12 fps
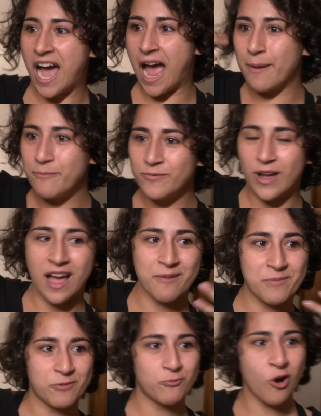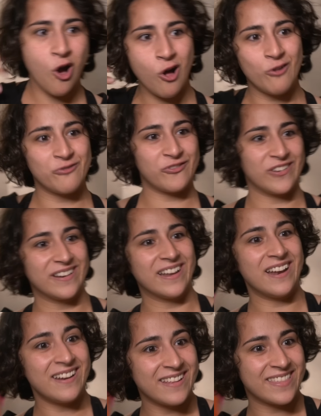I'm a wolf and
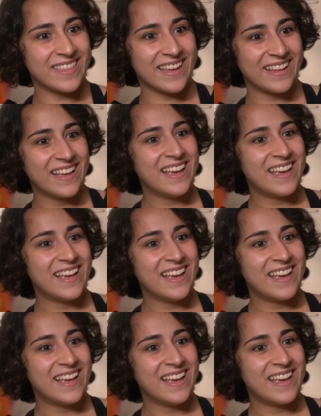anything,